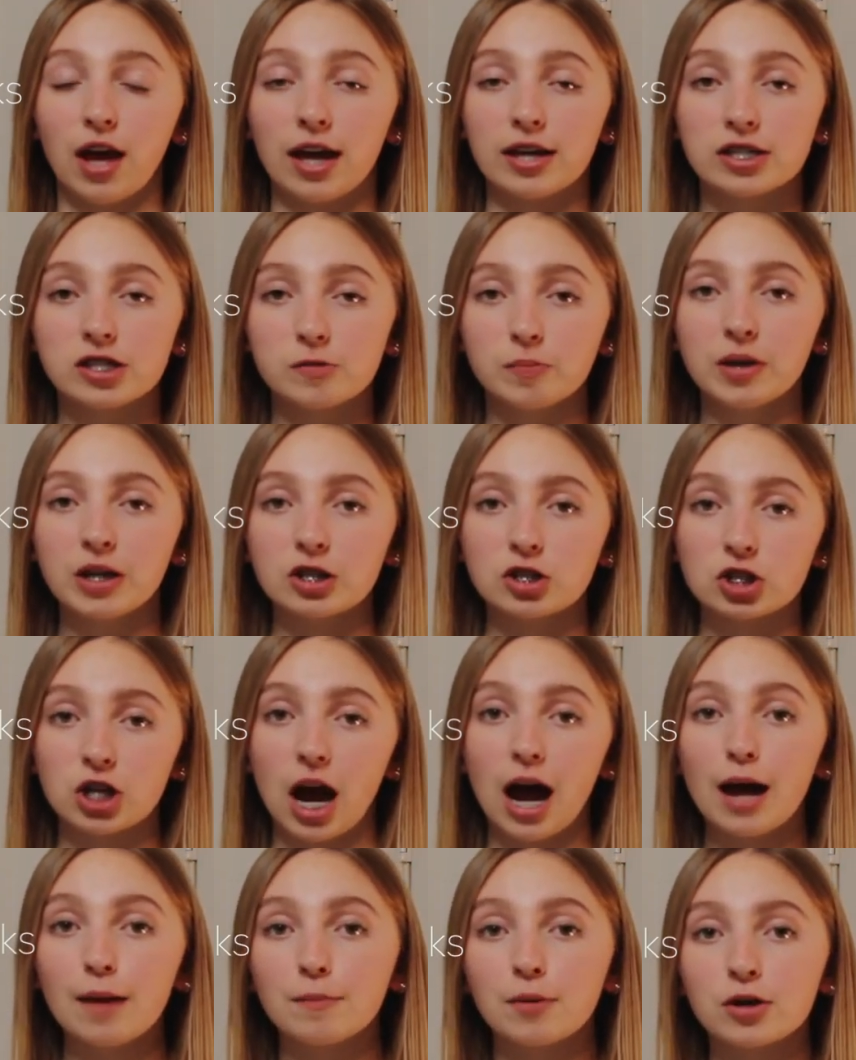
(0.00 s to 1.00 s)
a speech.
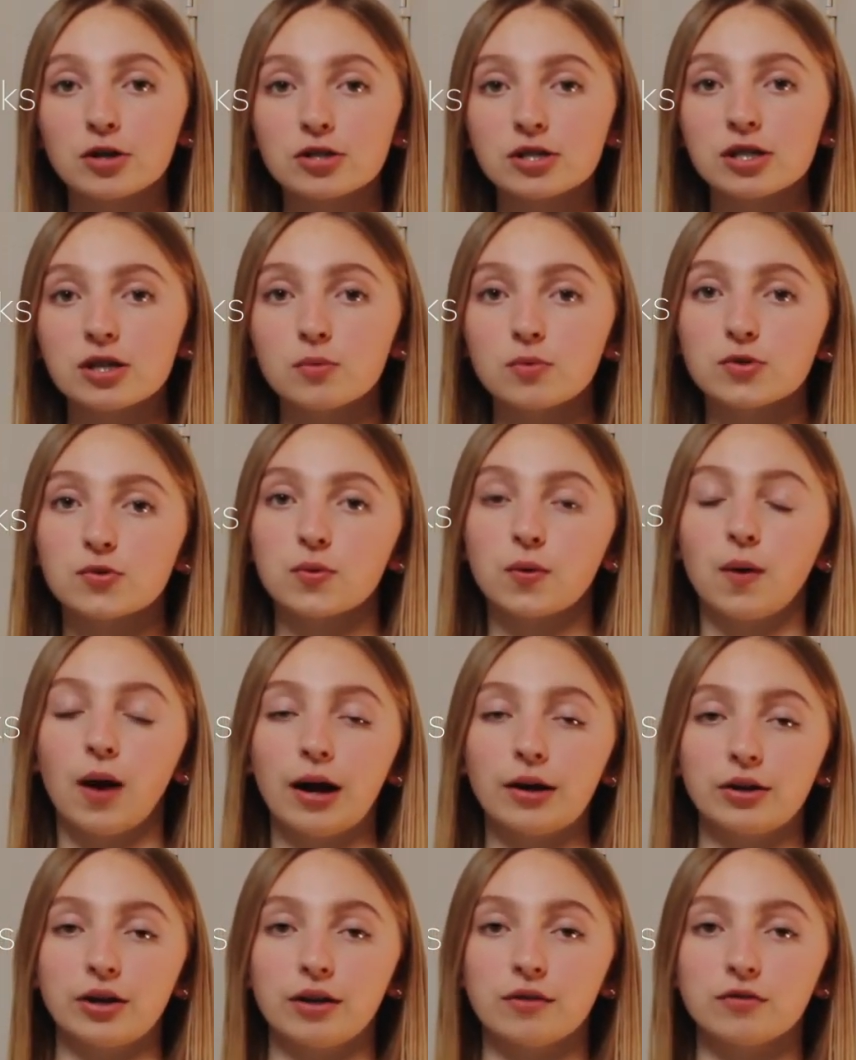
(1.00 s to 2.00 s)
I personally was
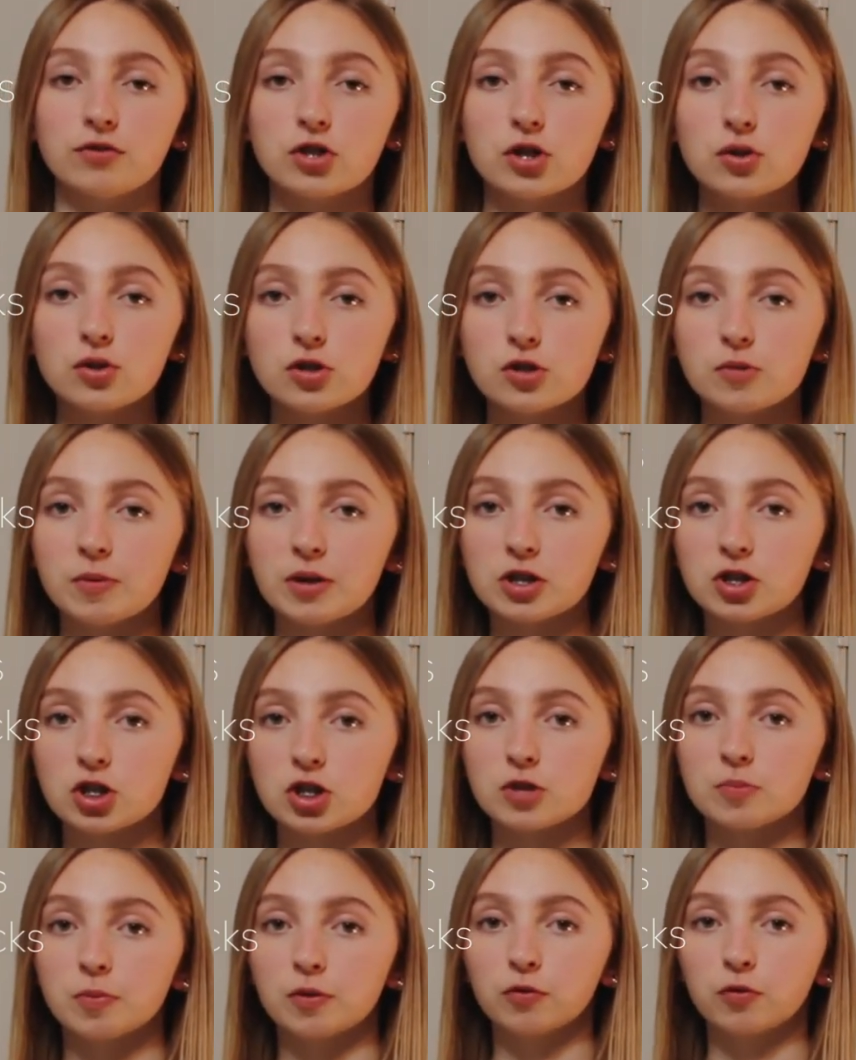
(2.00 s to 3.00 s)
required to give 2
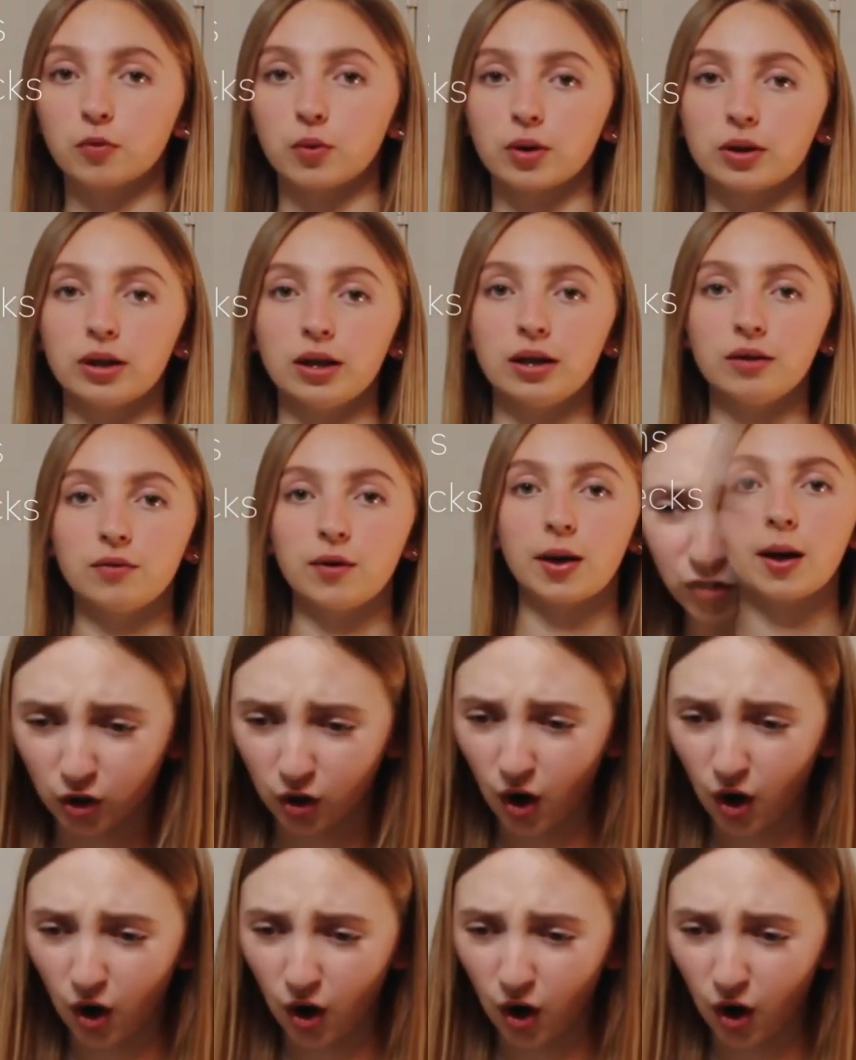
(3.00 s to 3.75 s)
speeches before leaving.